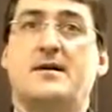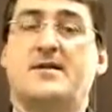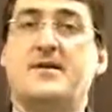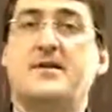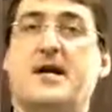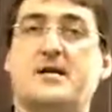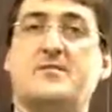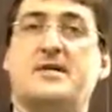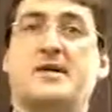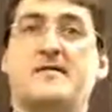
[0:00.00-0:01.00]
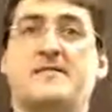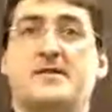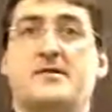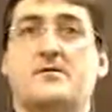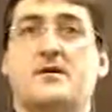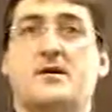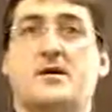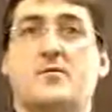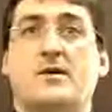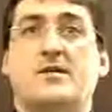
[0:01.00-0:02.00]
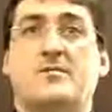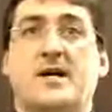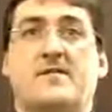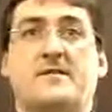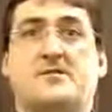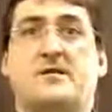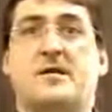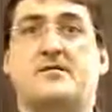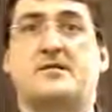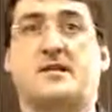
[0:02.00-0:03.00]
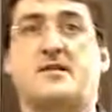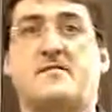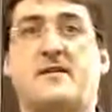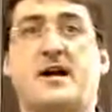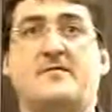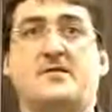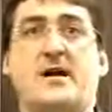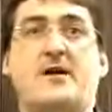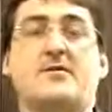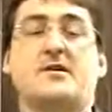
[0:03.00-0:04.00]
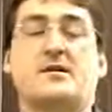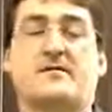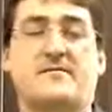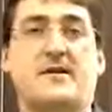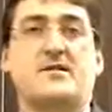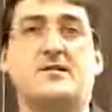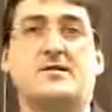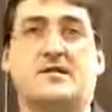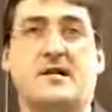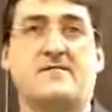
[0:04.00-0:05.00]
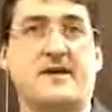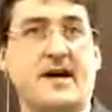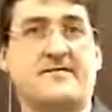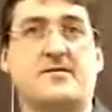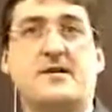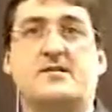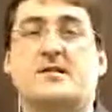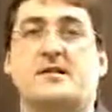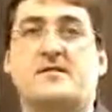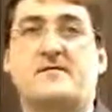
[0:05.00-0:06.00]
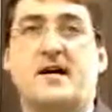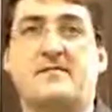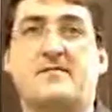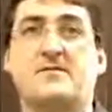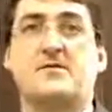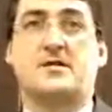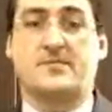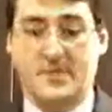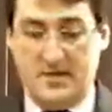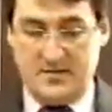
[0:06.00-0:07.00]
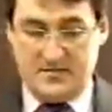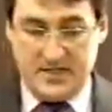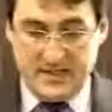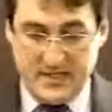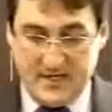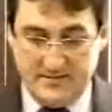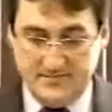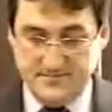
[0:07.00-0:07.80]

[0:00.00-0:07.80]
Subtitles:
they're not going to be there for you when your benefits run out at 65. So how are you going to fund yourself after age 65 if you use up your RSPs now?